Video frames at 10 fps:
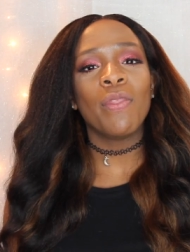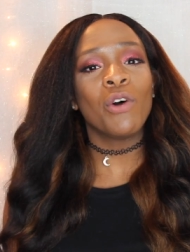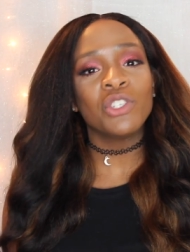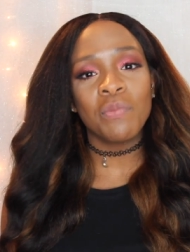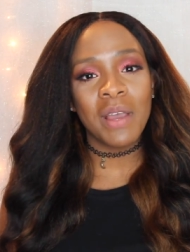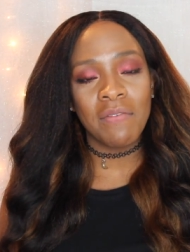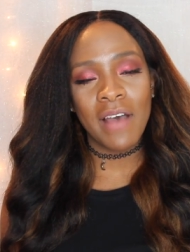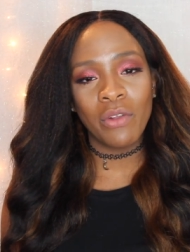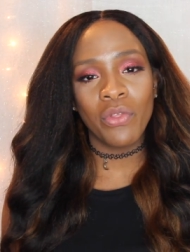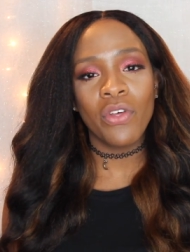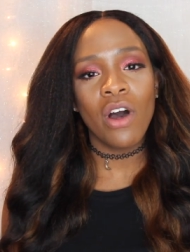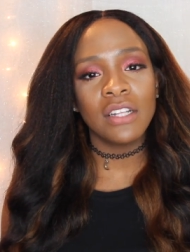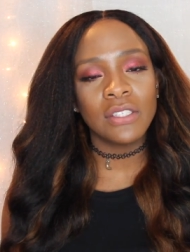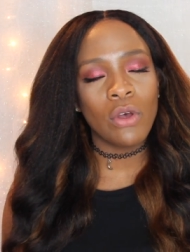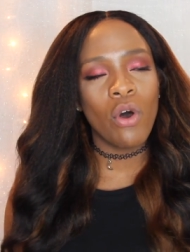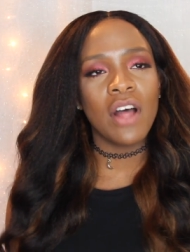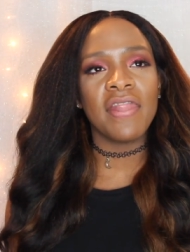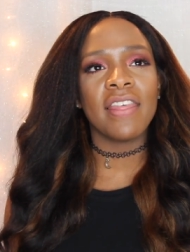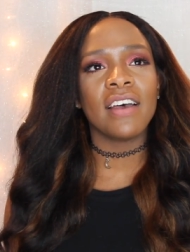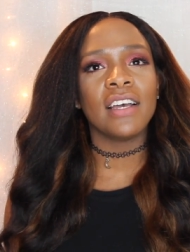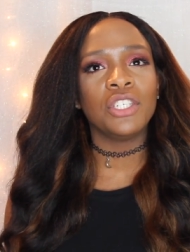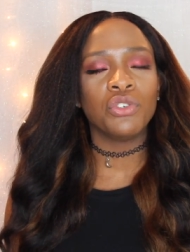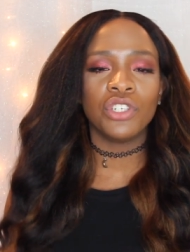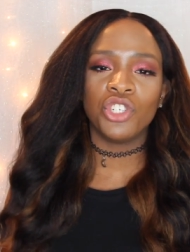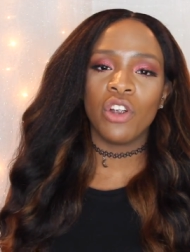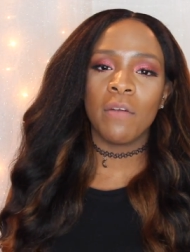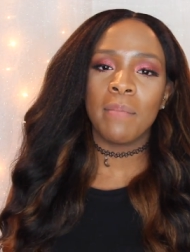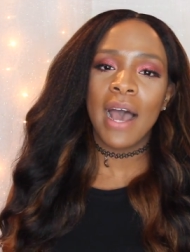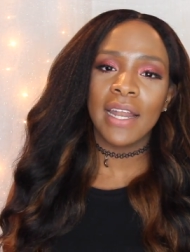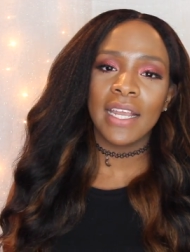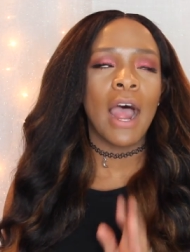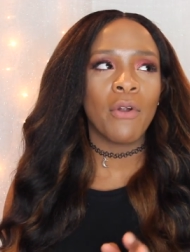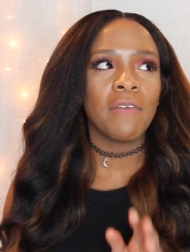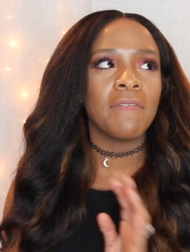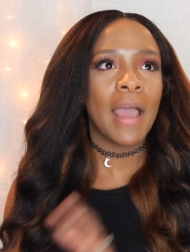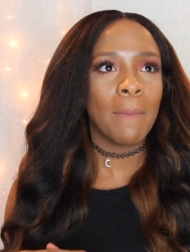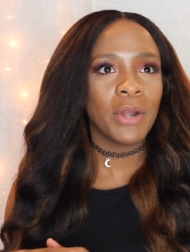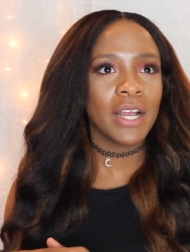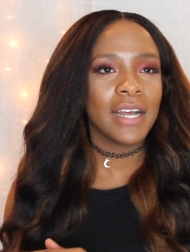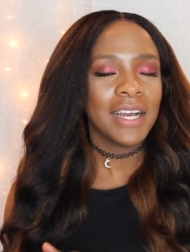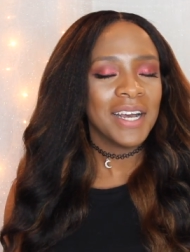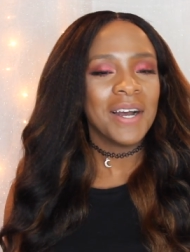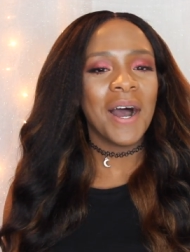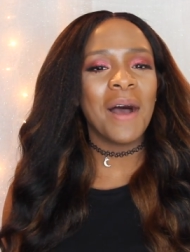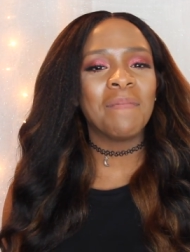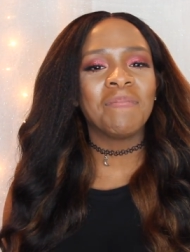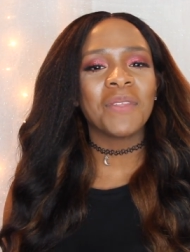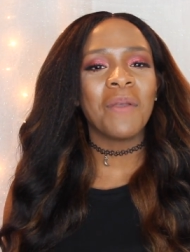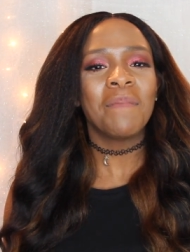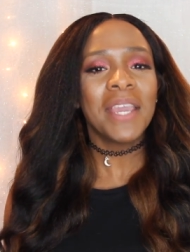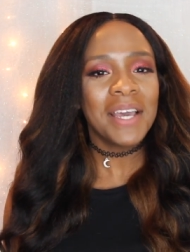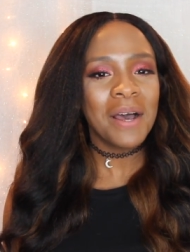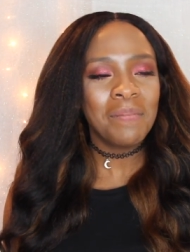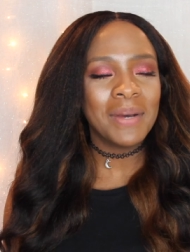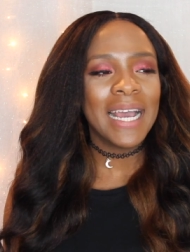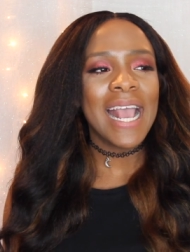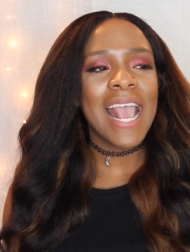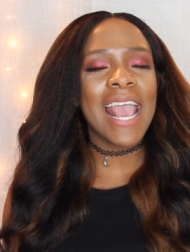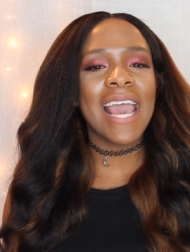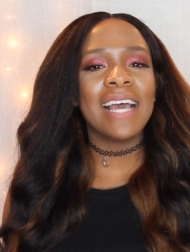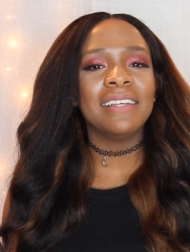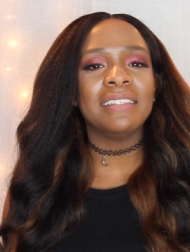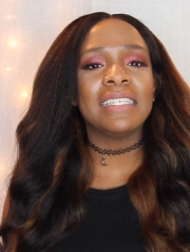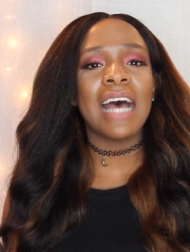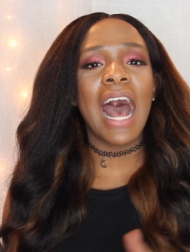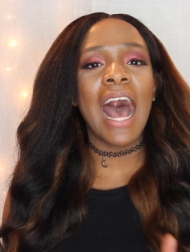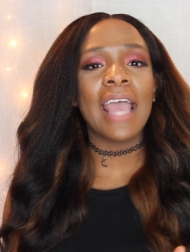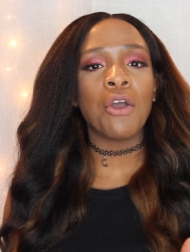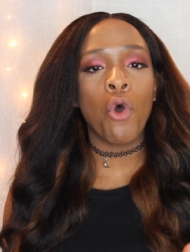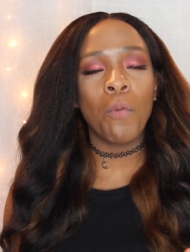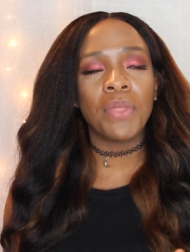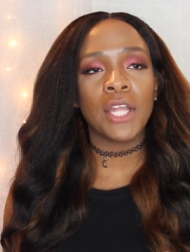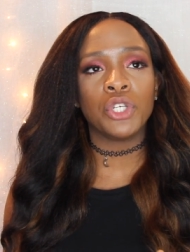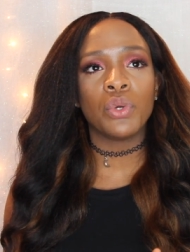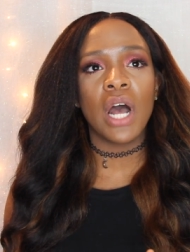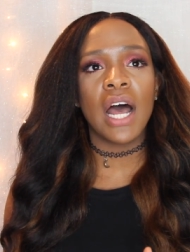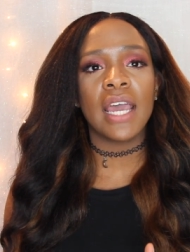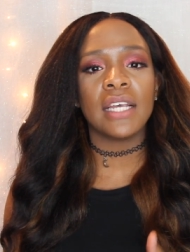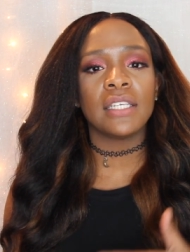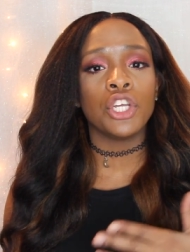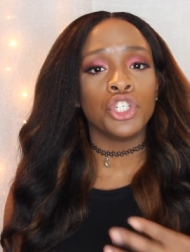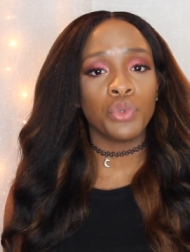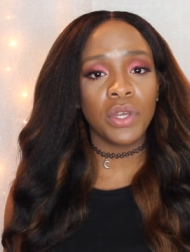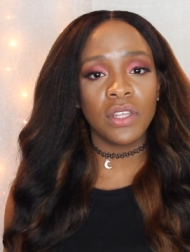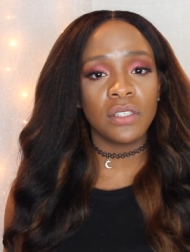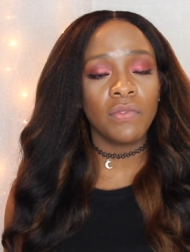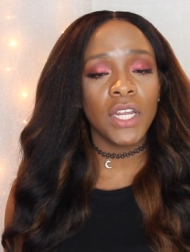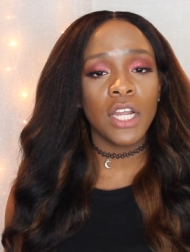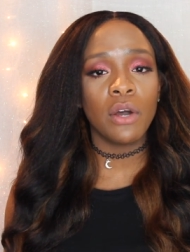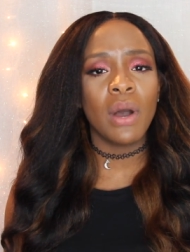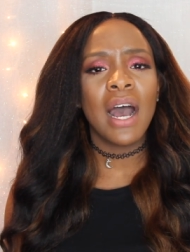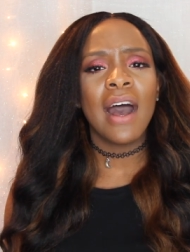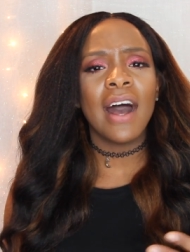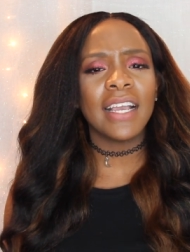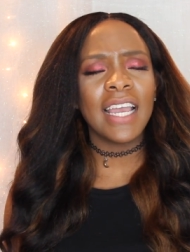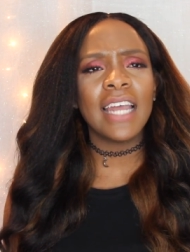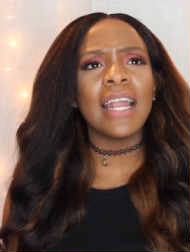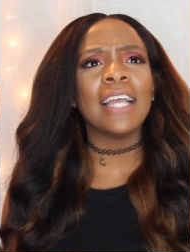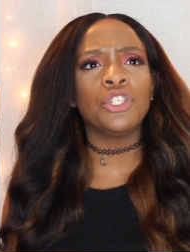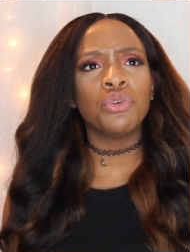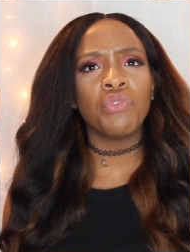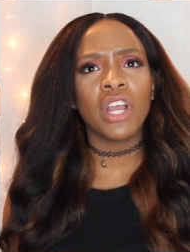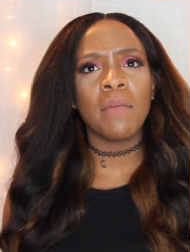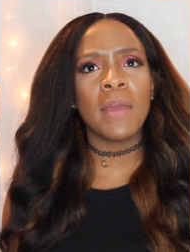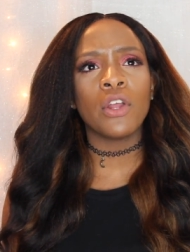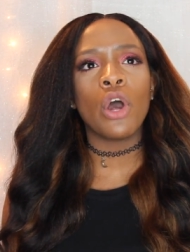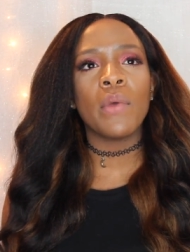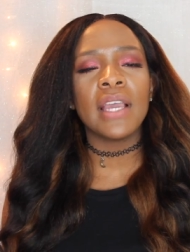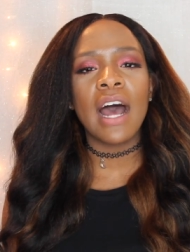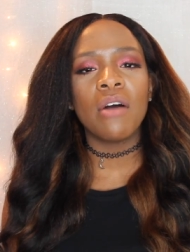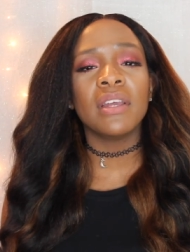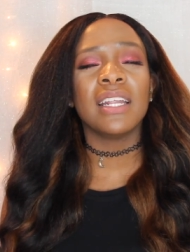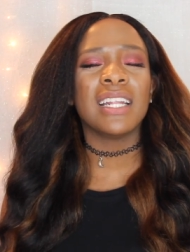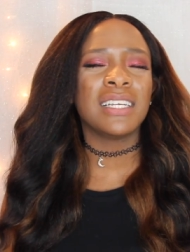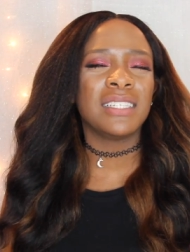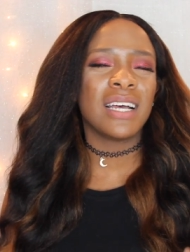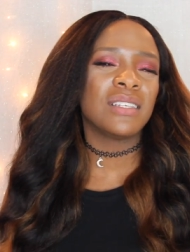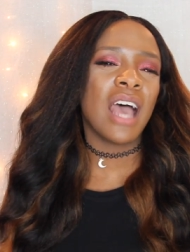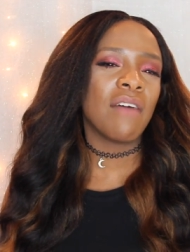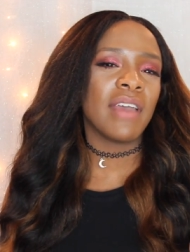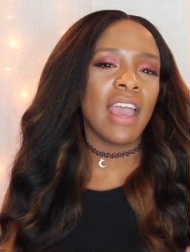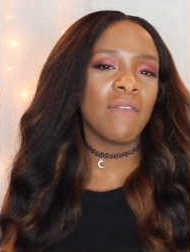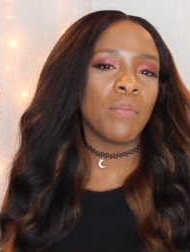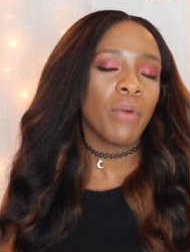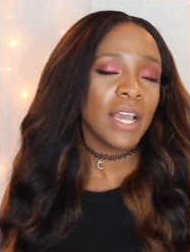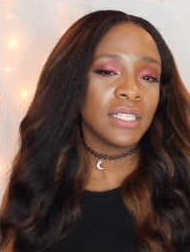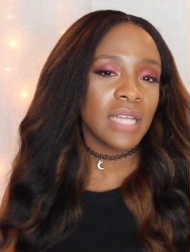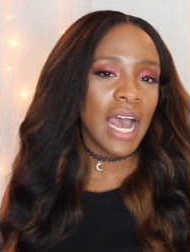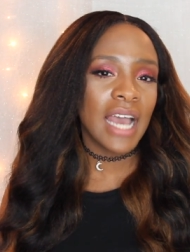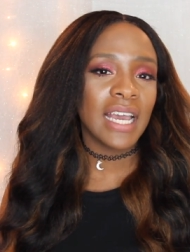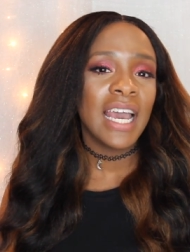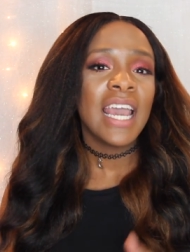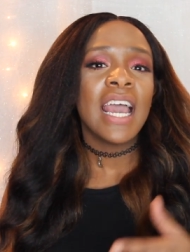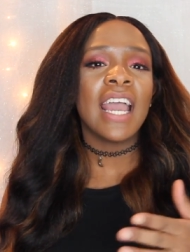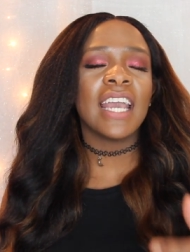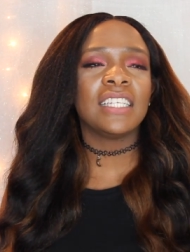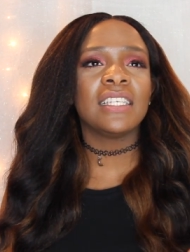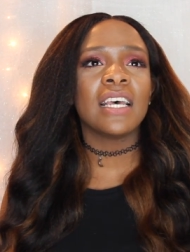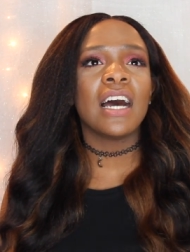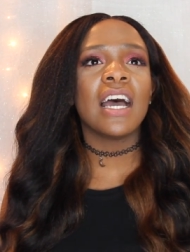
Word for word: those are my final thoughts on the Giorgio Armani Power Fabric um, makeup and I hope that you guys enjoyed this video. Again, I do recommend going out. It does have a heavy price tag. It's